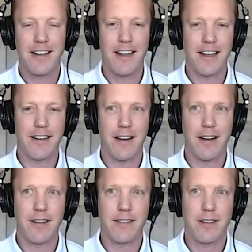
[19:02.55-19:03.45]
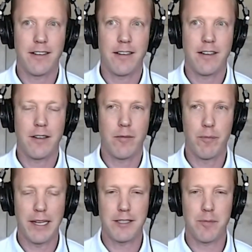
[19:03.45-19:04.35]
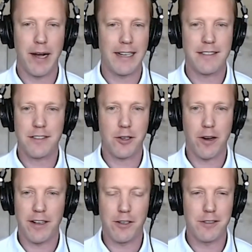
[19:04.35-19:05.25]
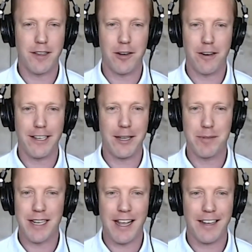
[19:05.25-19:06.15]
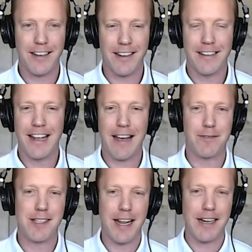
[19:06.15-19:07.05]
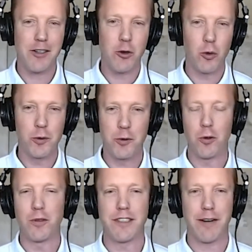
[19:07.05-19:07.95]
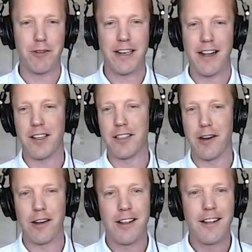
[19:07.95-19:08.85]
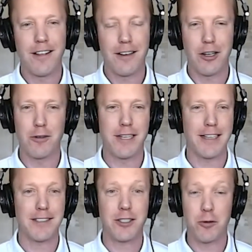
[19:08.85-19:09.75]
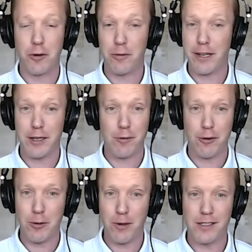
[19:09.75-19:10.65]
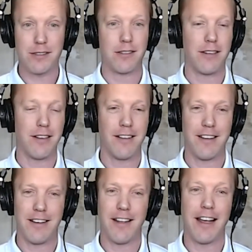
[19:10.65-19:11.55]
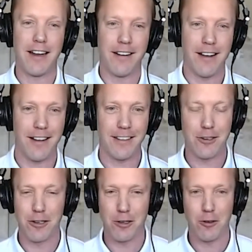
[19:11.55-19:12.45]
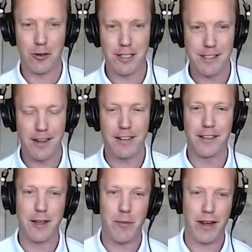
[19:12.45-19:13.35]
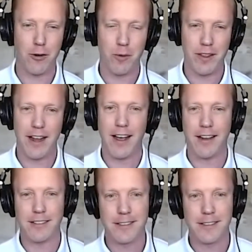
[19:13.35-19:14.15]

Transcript: And Ben's Bites is a great newsletter, I keep saying. And they have 10 cool tools every day on there. Go test 2 or 3 of the free ones. And you're going to learn a ton and get better with AI.